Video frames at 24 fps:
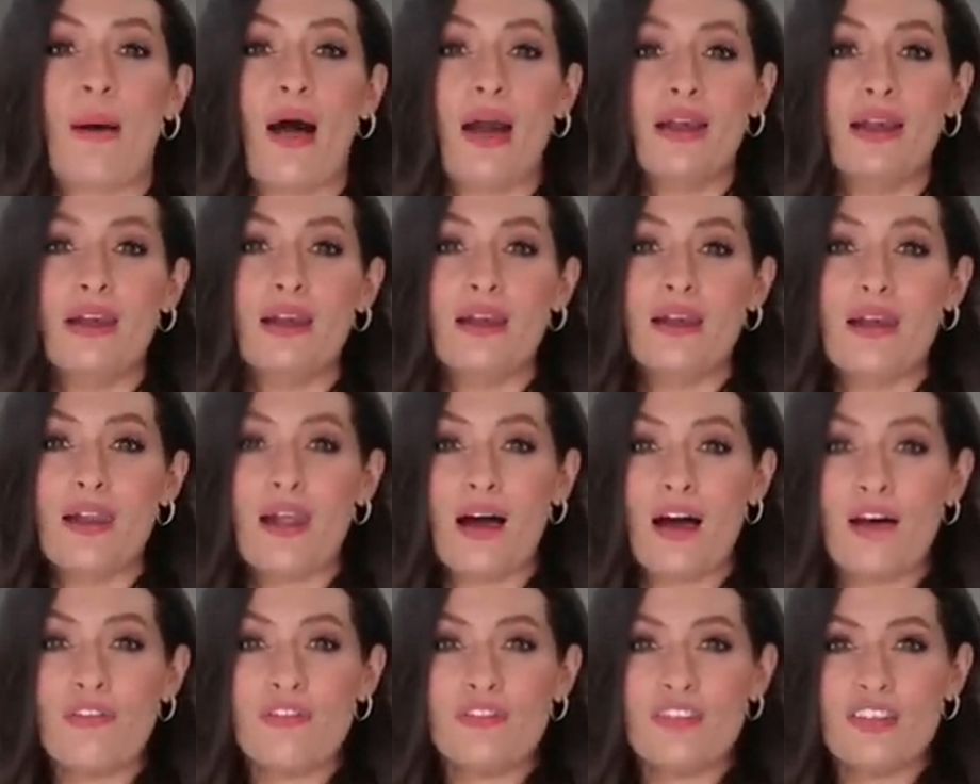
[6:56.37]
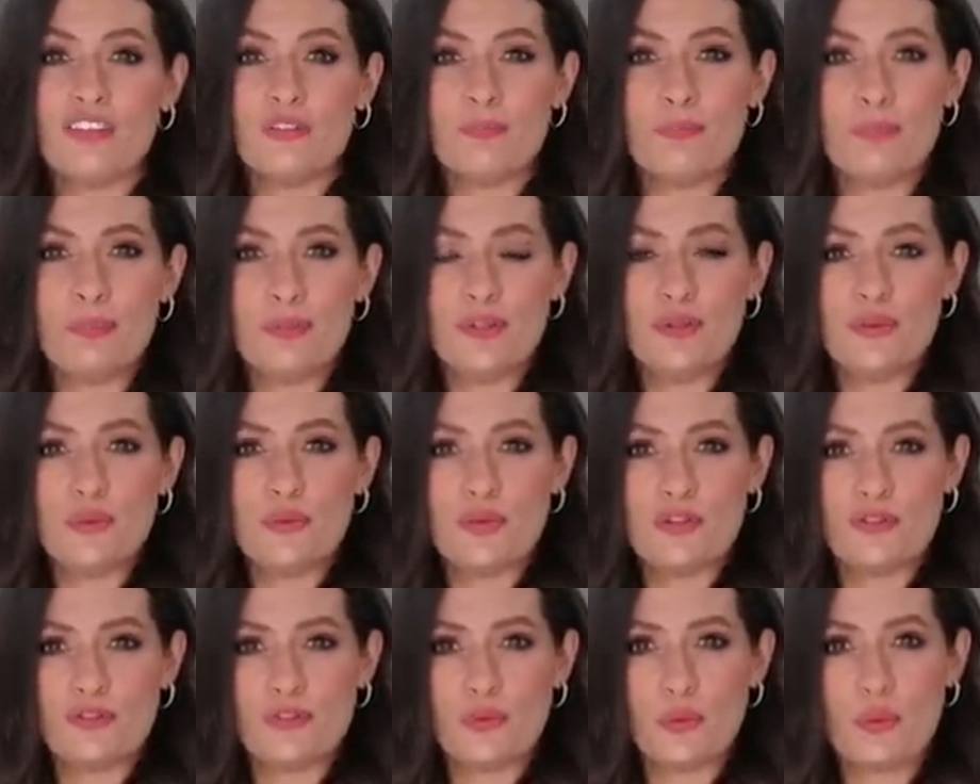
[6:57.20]
But I love this
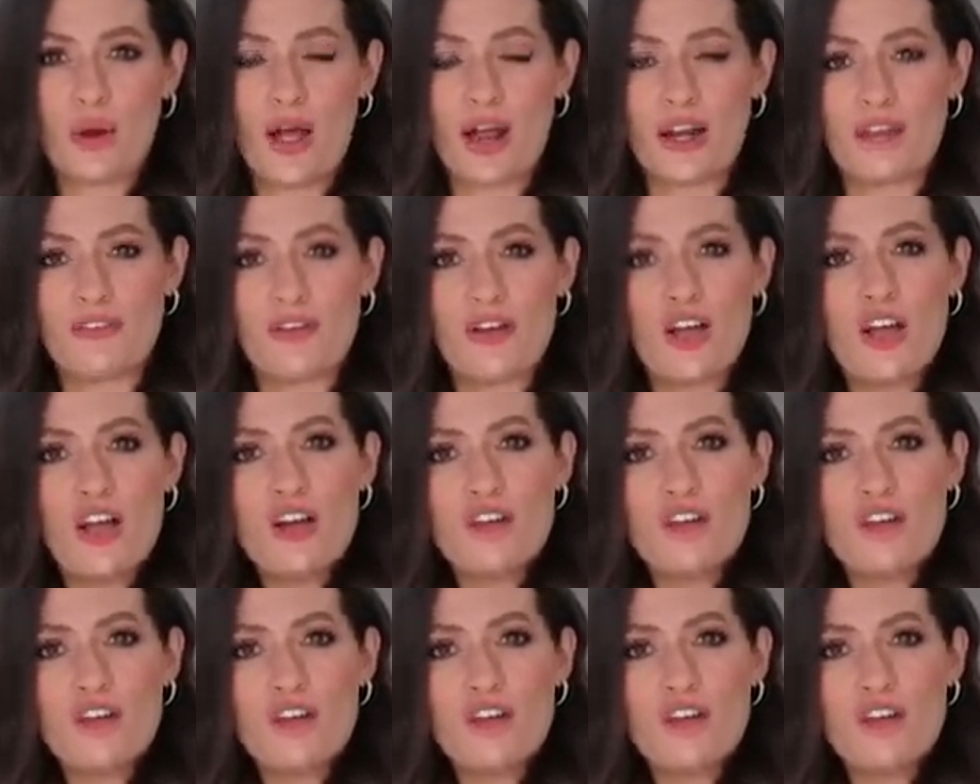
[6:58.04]
beautiful kind of